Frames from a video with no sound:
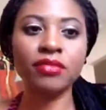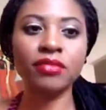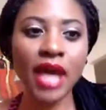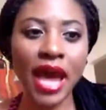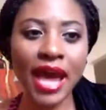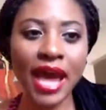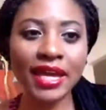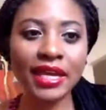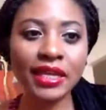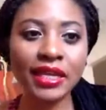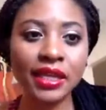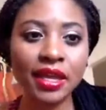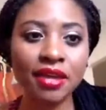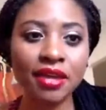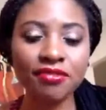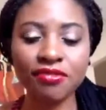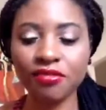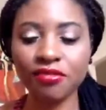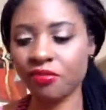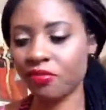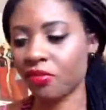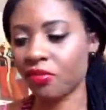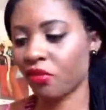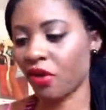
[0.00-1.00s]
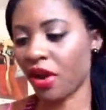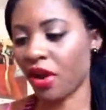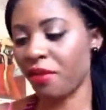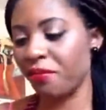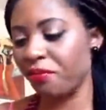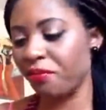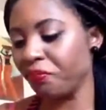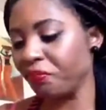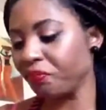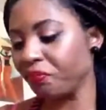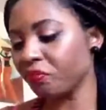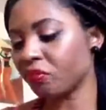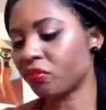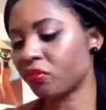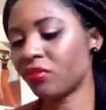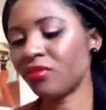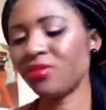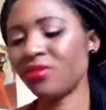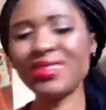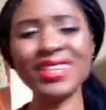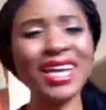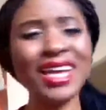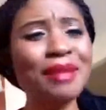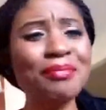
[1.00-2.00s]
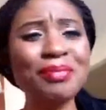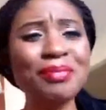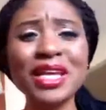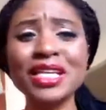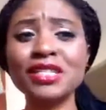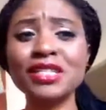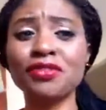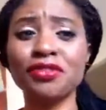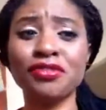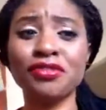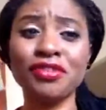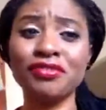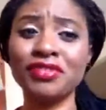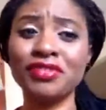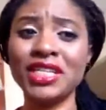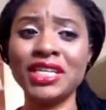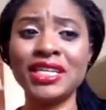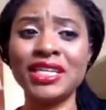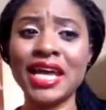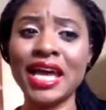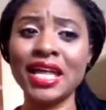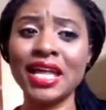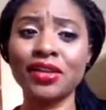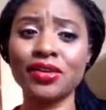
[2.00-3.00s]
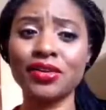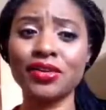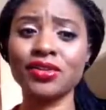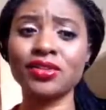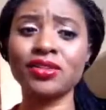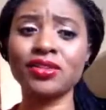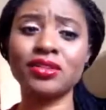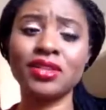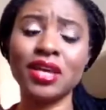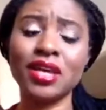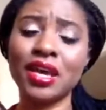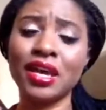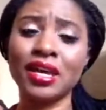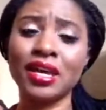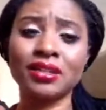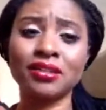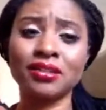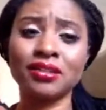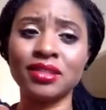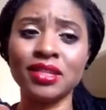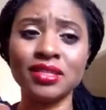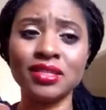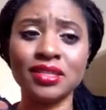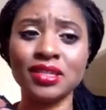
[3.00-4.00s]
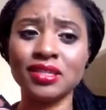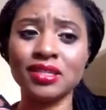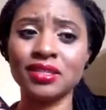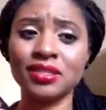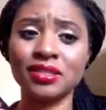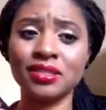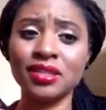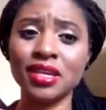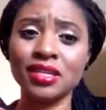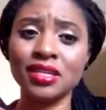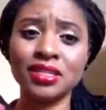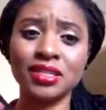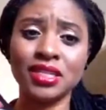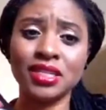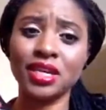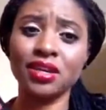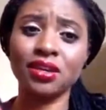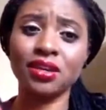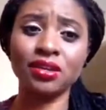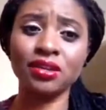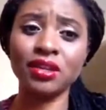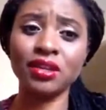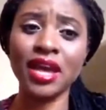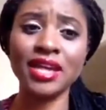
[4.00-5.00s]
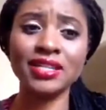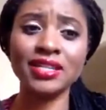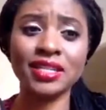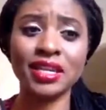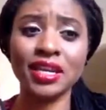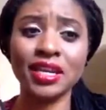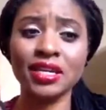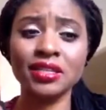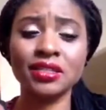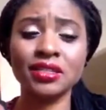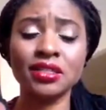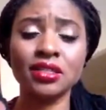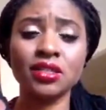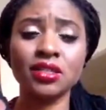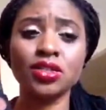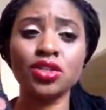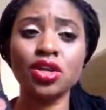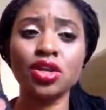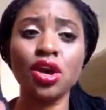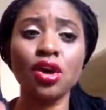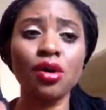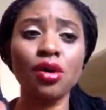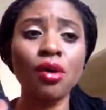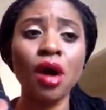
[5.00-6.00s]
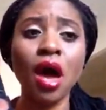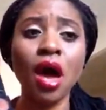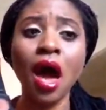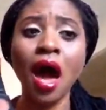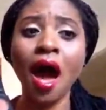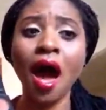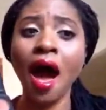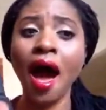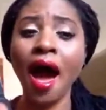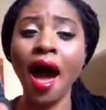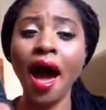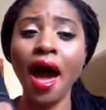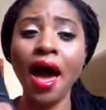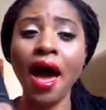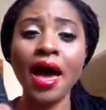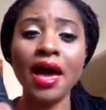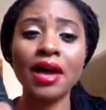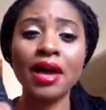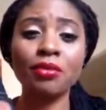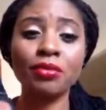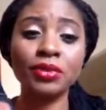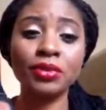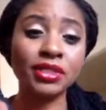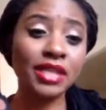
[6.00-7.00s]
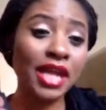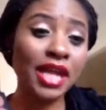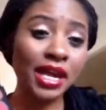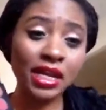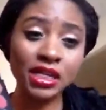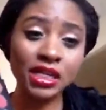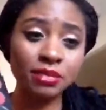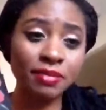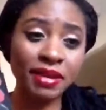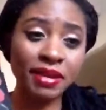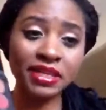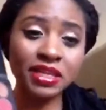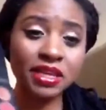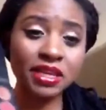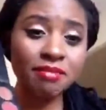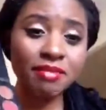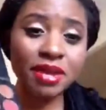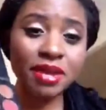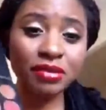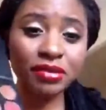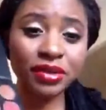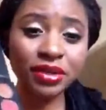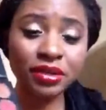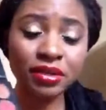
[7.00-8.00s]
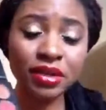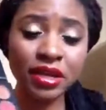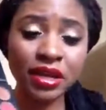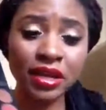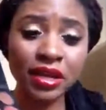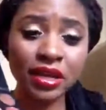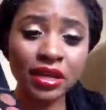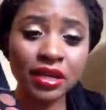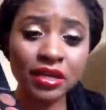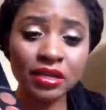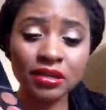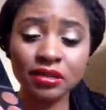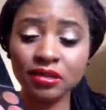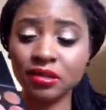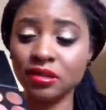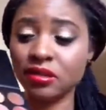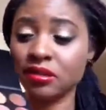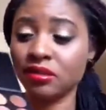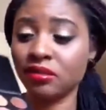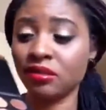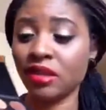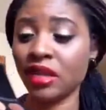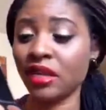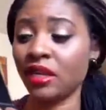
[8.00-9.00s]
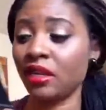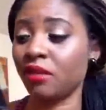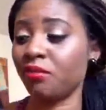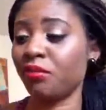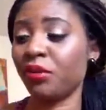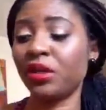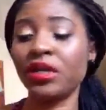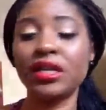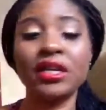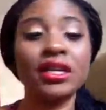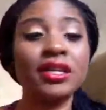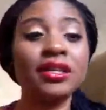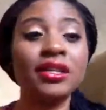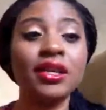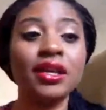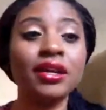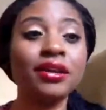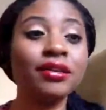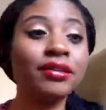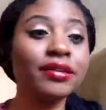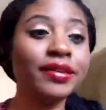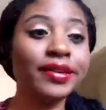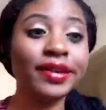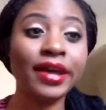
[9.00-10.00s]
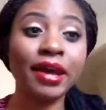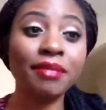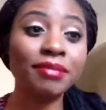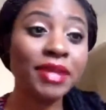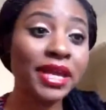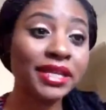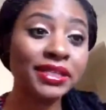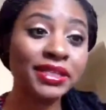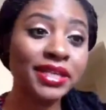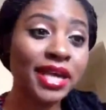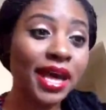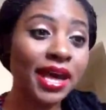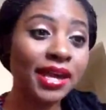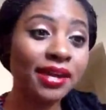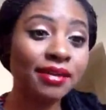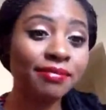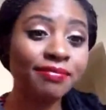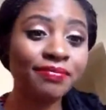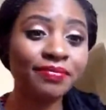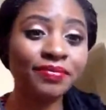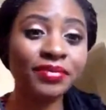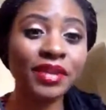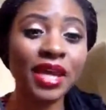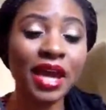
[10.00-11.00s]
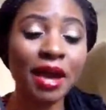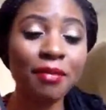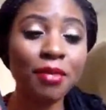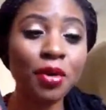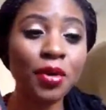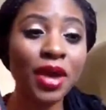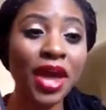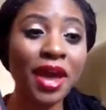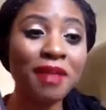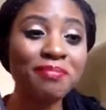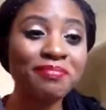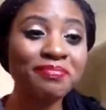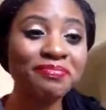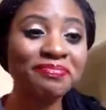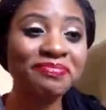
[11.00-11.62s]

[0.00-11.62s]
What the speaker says: I can live, right? And plus for $15, this is a steal as it is. So I was not expecting a mirror and they didn't put it in there. I'm not sad. I'm okay.